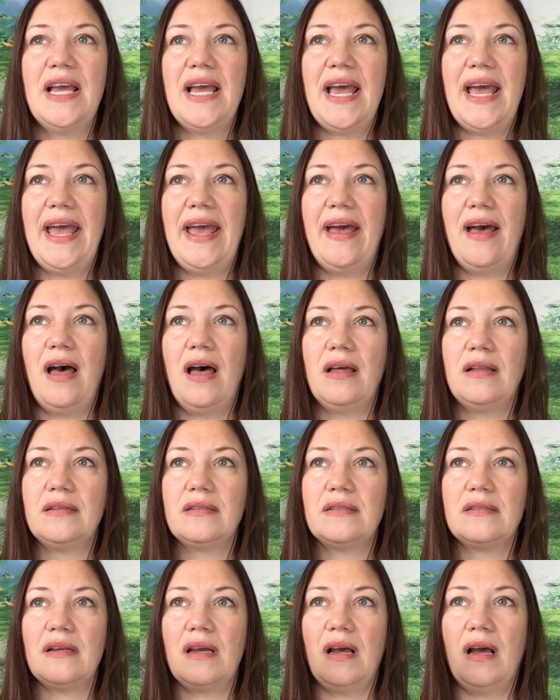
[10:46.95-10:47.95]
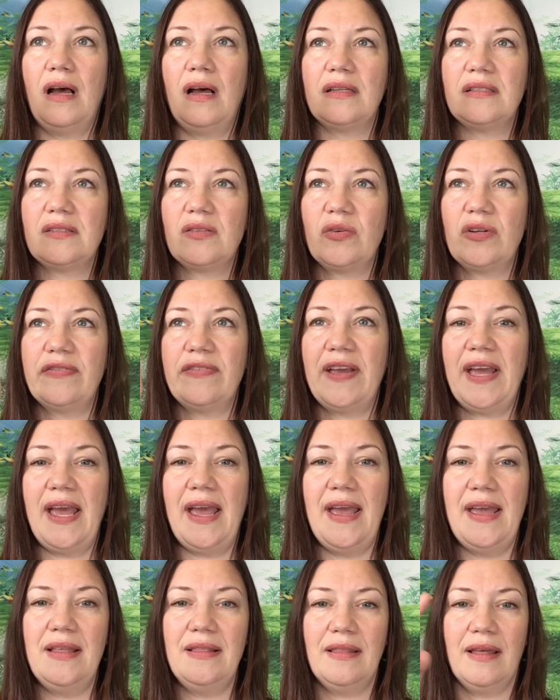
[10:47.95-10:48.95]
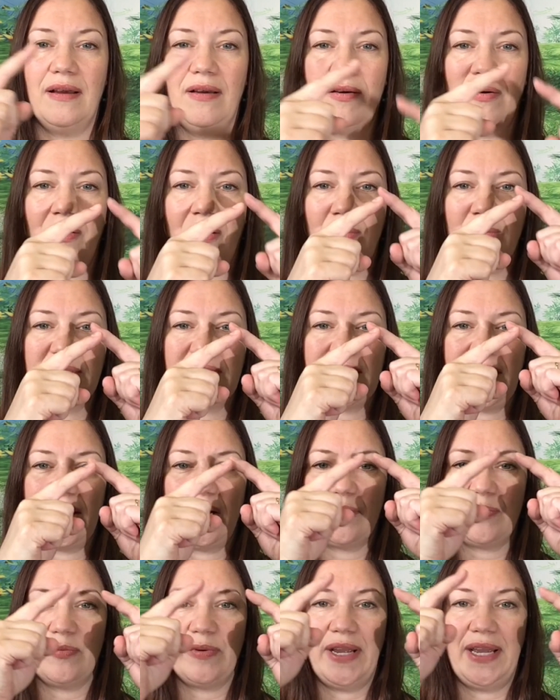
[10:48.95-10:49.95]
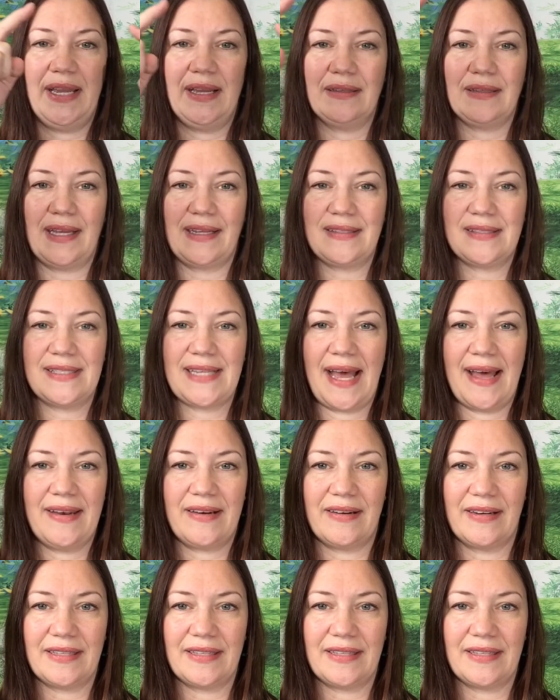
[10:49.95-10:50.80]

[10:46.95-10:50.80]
and a sort of halo, almost like a ring like Saturn.